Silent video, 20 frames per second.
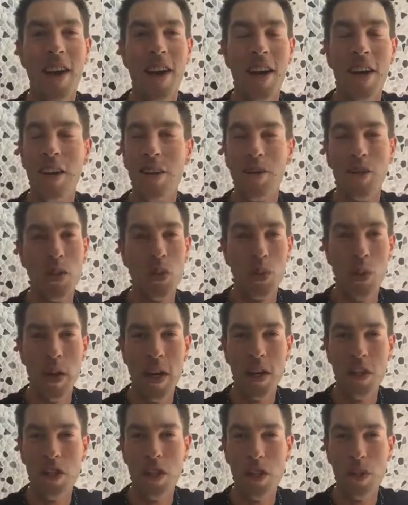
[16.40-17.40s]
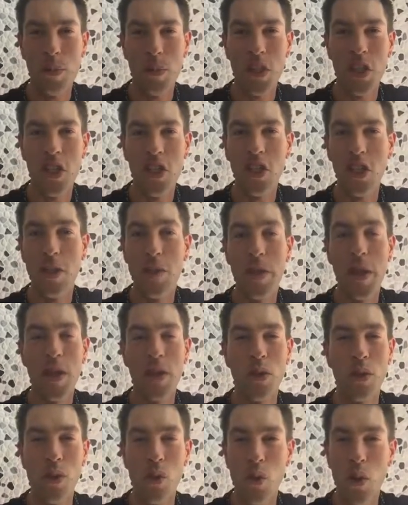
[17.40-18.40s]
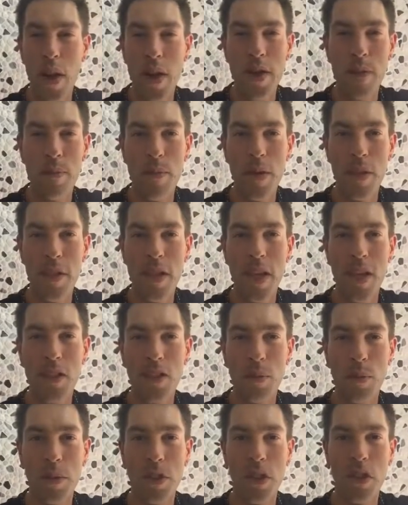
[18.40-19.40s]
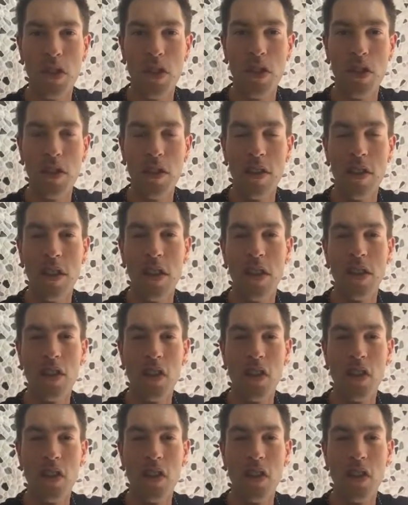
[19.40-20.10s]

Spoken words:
I just went out there and petitioned, made great money as a petitioner,